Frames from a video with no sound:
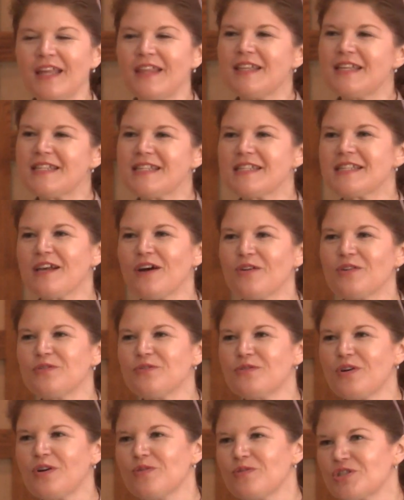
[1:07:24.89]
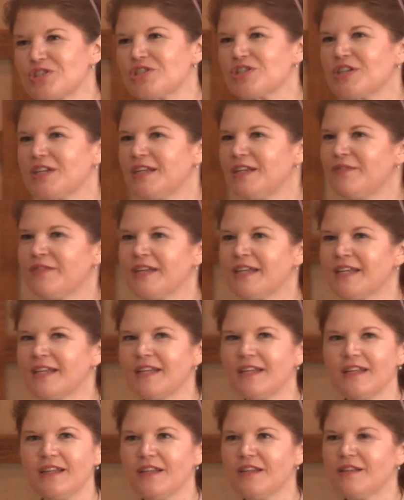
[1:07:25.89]
This is how you coach
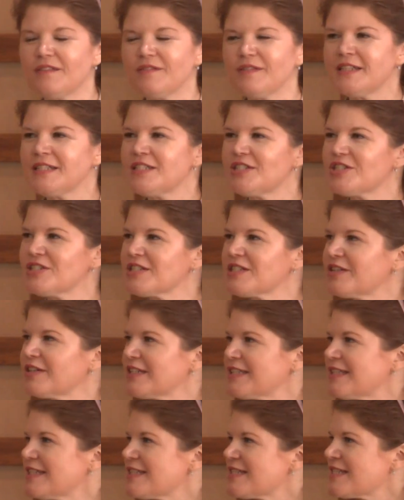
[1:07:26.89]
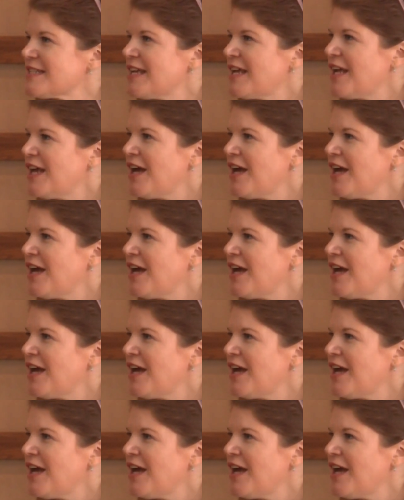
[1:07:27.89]
even, let's just look at this.